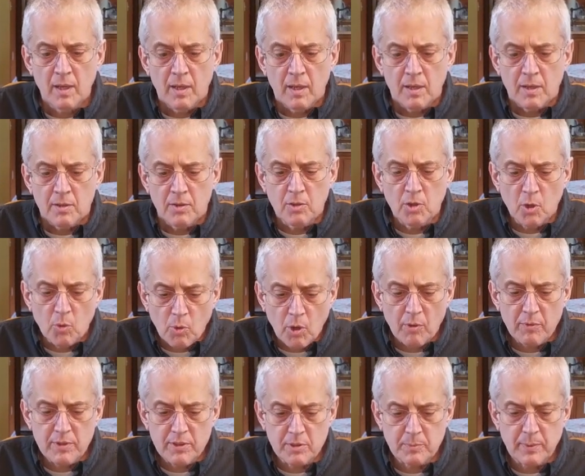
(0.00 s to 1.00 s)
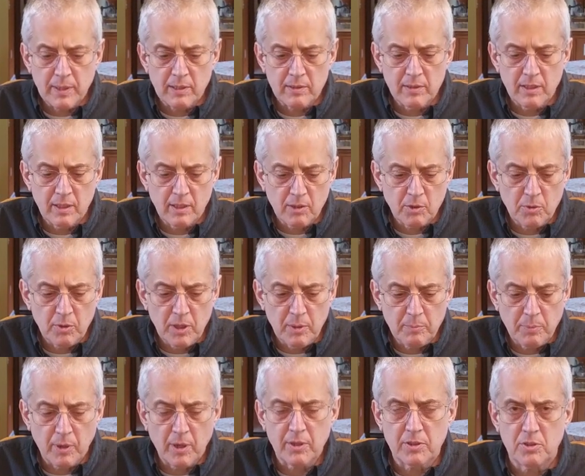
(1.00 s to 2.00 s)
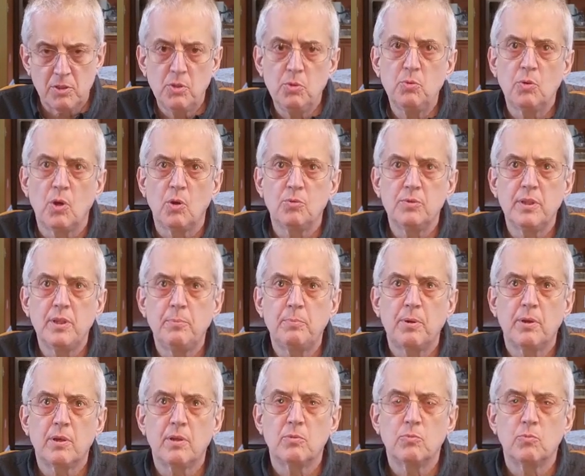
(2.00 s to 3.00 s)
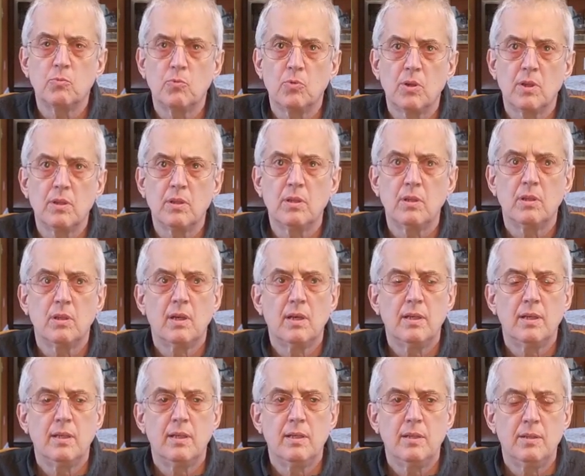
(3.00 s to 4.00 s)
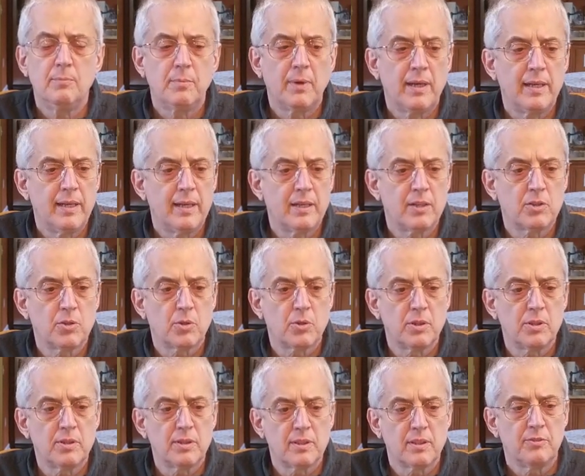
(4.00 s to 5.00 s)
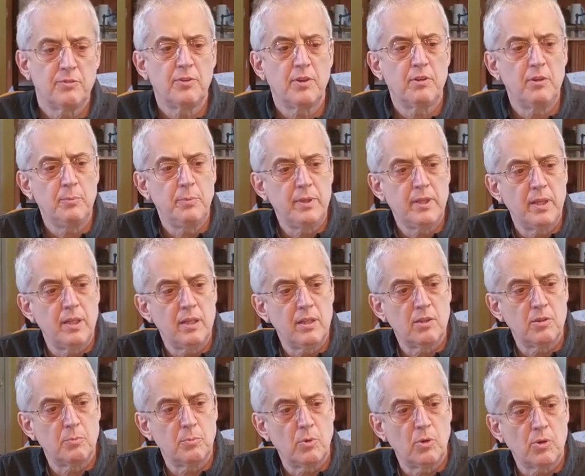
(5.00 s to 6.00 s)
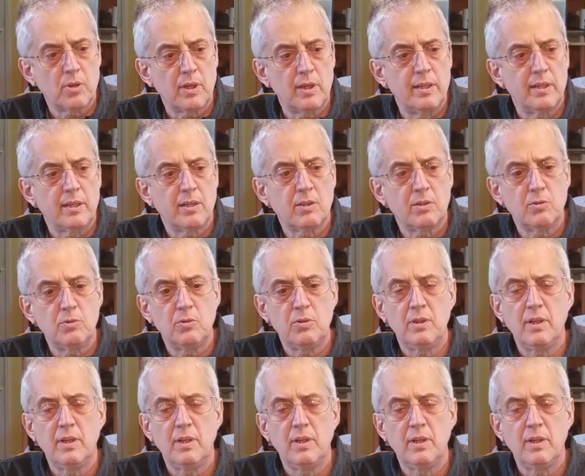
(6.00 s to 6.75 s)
No worries about including Part 2 only. Part 1, in my editorial at the very beginning of the book, I included